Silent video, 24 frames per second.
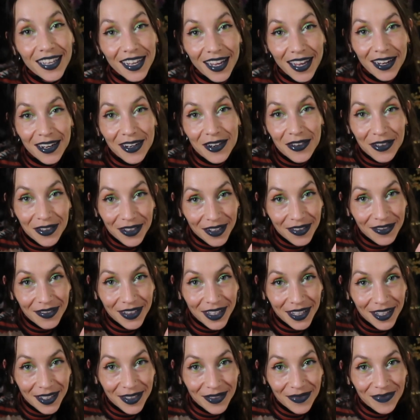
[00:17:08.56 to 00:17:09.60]
Yeah, no, I
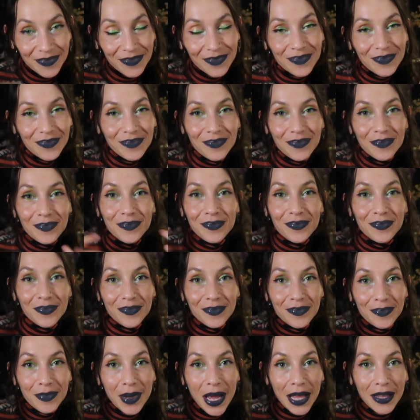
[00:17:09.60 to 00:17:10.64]
love you.
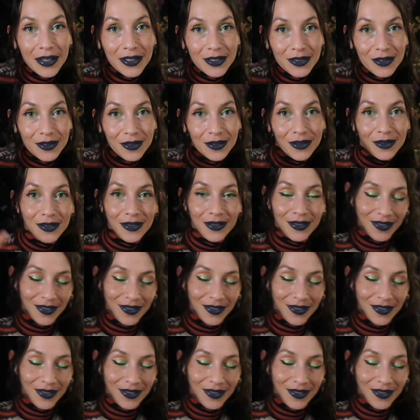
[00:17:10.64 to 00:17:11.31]
Pile 2.